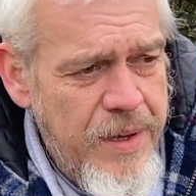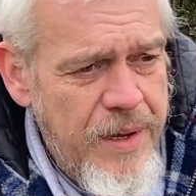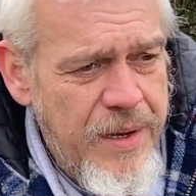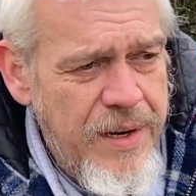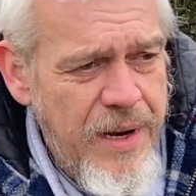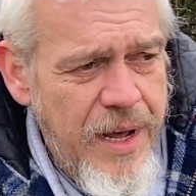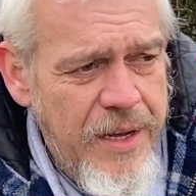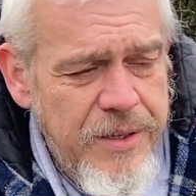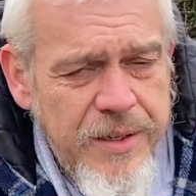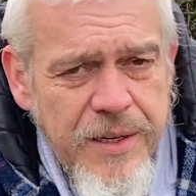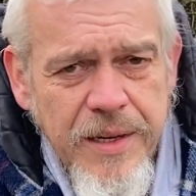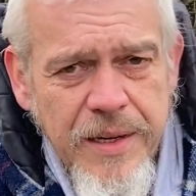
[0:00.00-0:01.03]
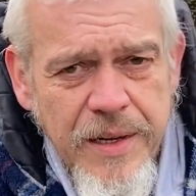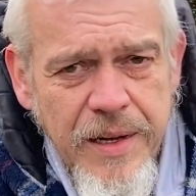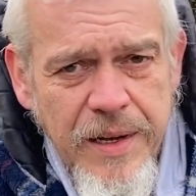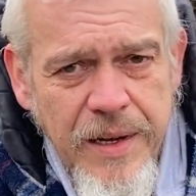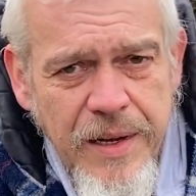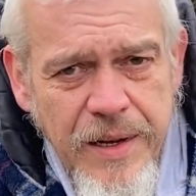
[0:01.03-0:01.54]
unless
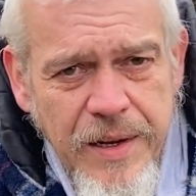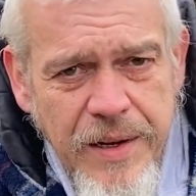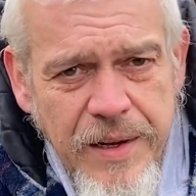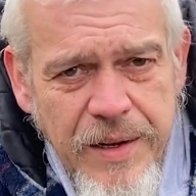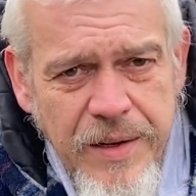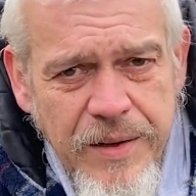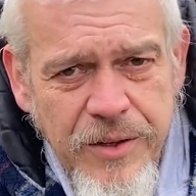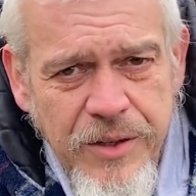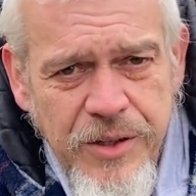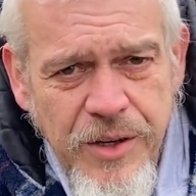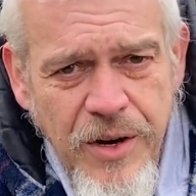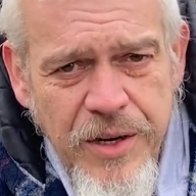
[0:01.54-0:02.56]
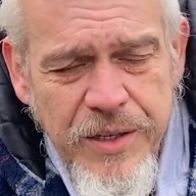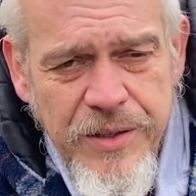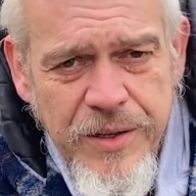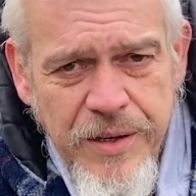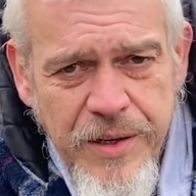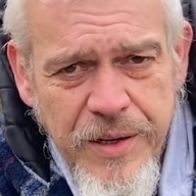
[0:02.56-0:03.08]
there's signs
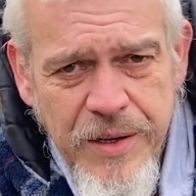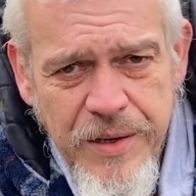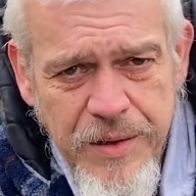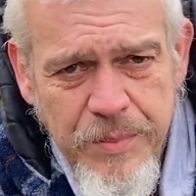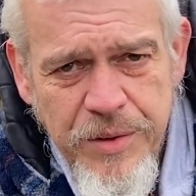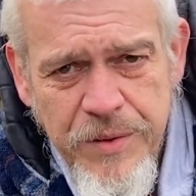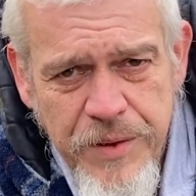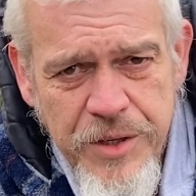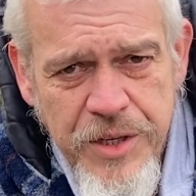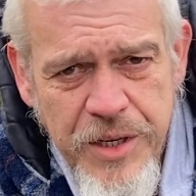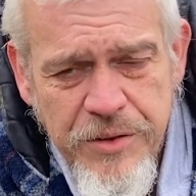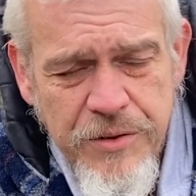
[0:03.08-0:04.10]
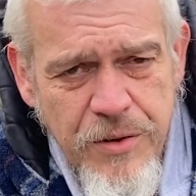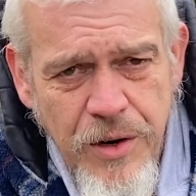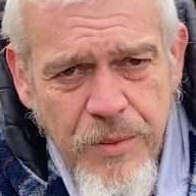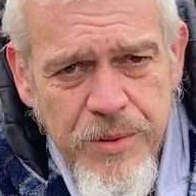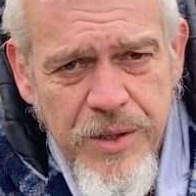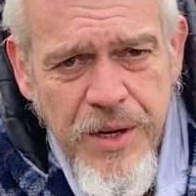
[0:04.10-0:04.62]
that previous year's
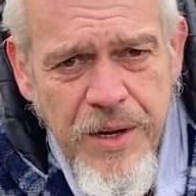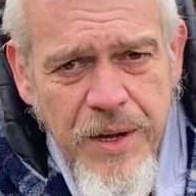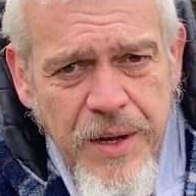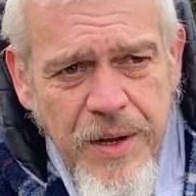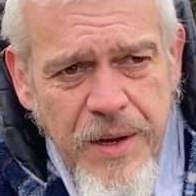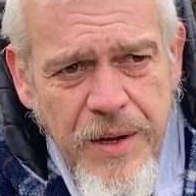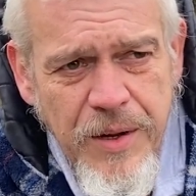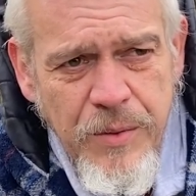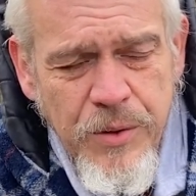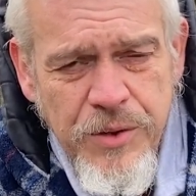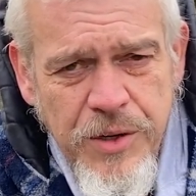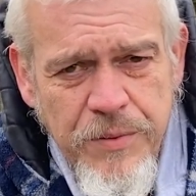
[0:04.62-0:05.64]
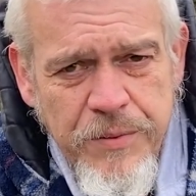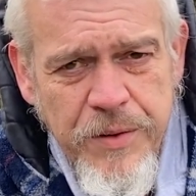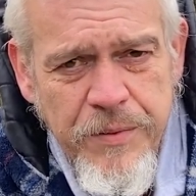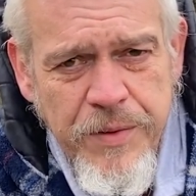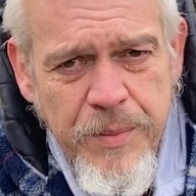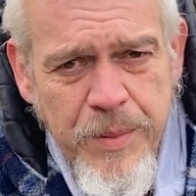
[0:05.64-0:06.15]
crops were suffering
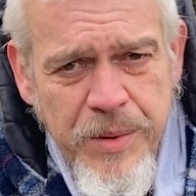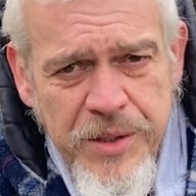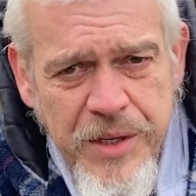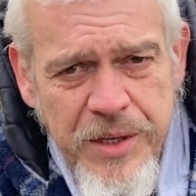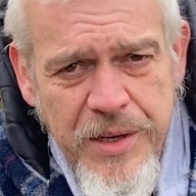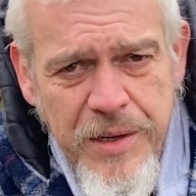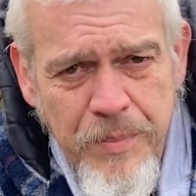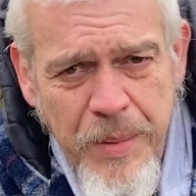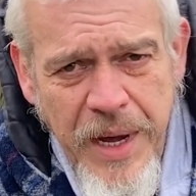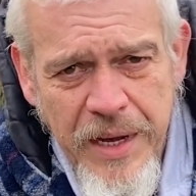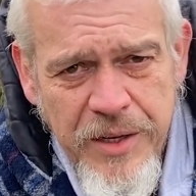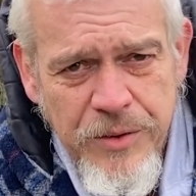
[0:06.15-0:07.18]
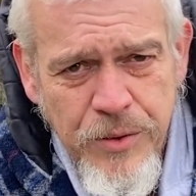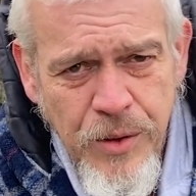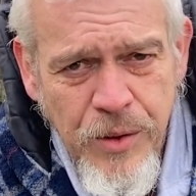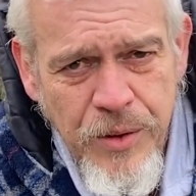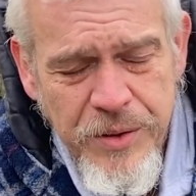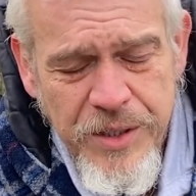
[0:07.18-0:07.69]
from a particular pest
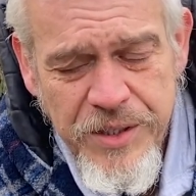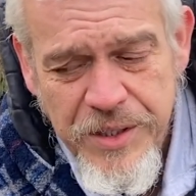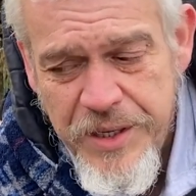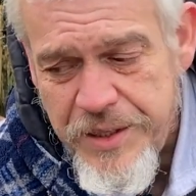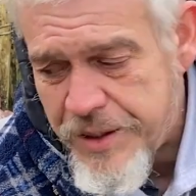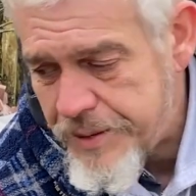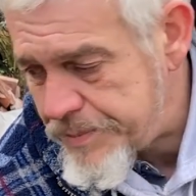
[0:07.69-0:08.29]
or disease.